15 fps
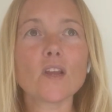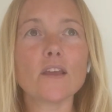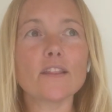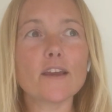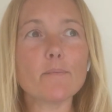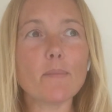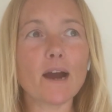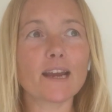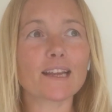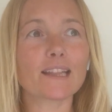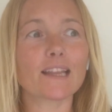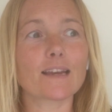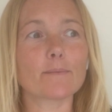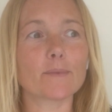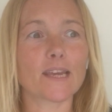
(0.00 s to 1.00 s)
They might
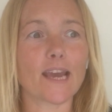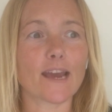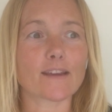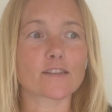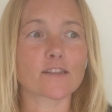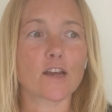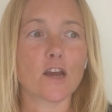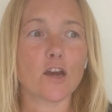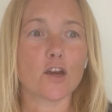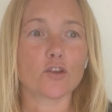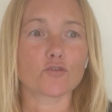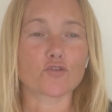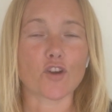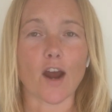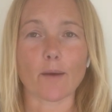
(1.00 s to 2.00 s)
claim the ex
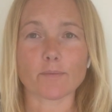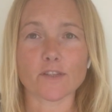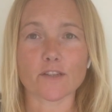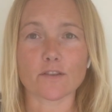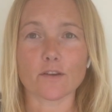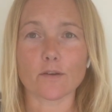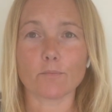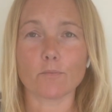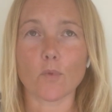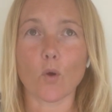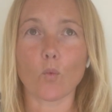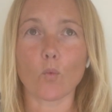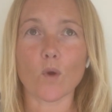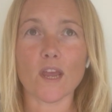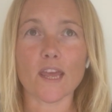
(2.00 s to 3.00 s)
trapped
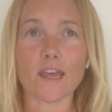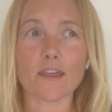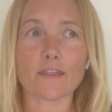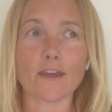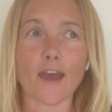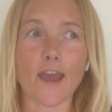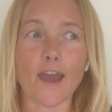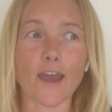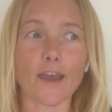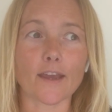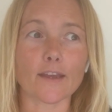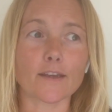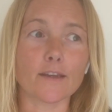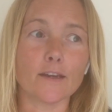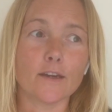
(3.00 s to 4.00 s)
them with
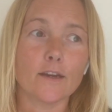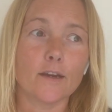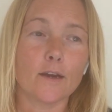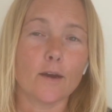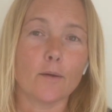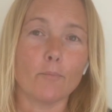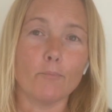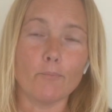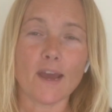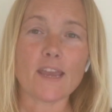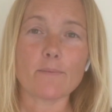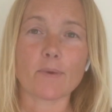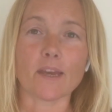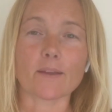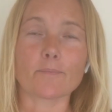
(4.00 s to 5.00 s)
a
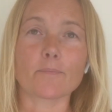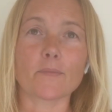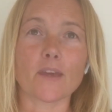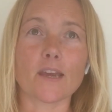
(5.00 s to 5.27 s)
baby.